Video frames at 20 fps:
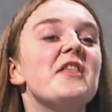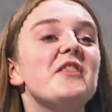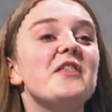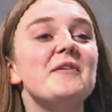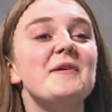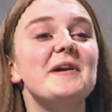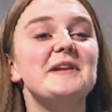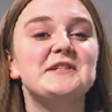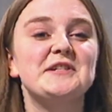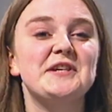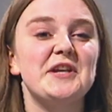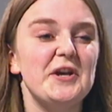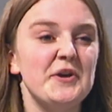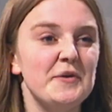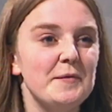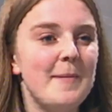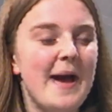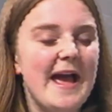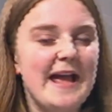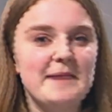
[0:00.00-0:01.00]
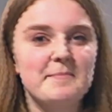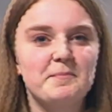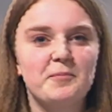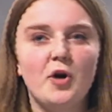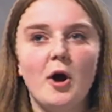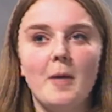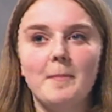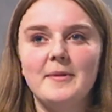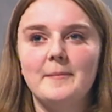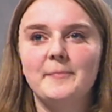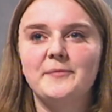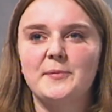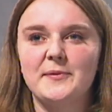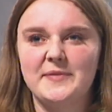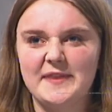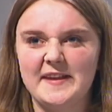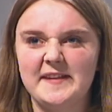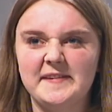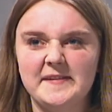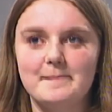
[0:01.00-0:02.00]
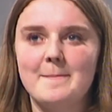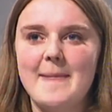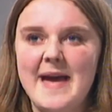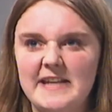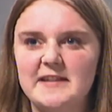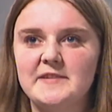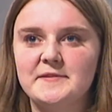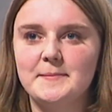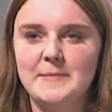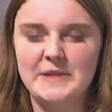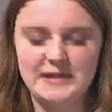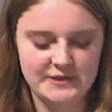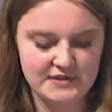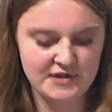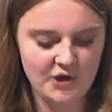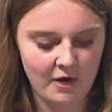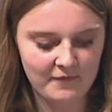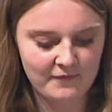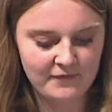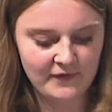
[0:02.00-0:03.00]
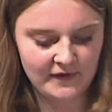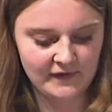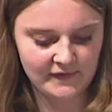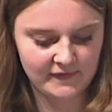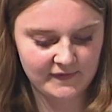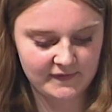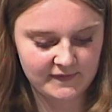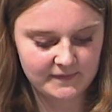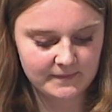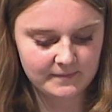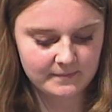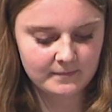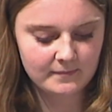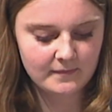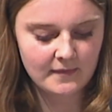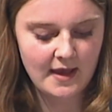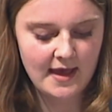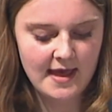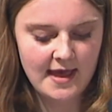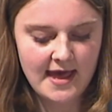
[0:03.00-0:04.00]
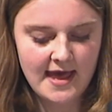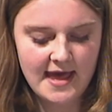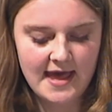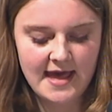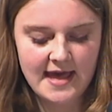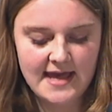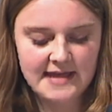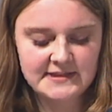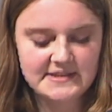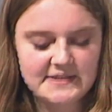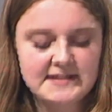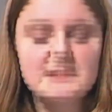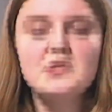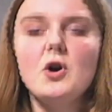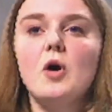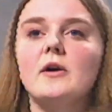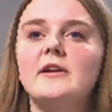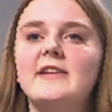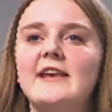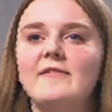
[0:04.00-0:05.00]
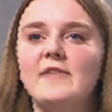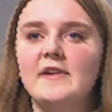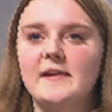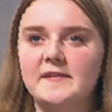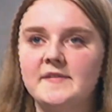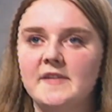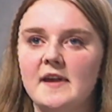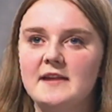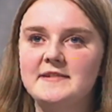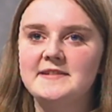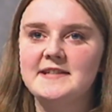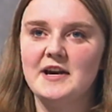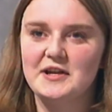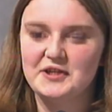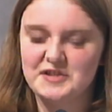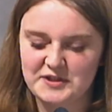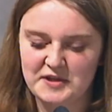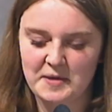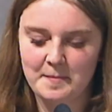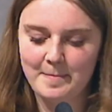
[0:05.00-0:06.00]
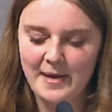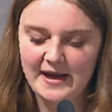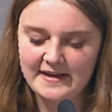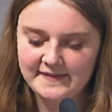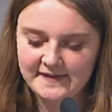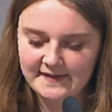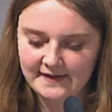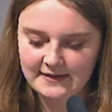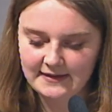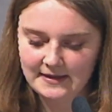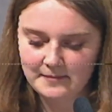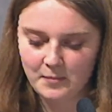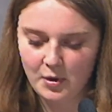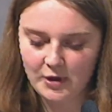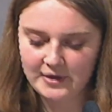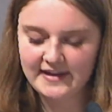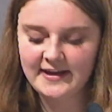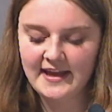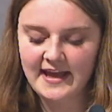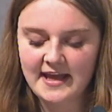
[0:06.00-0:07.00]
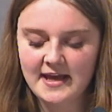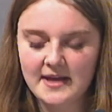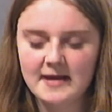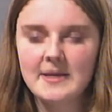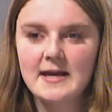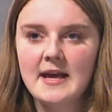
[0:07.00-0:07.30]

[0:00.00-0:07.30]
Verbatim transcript: There are two main problems with this amendment conference. It does not give us a Dutch bicycling monarchy.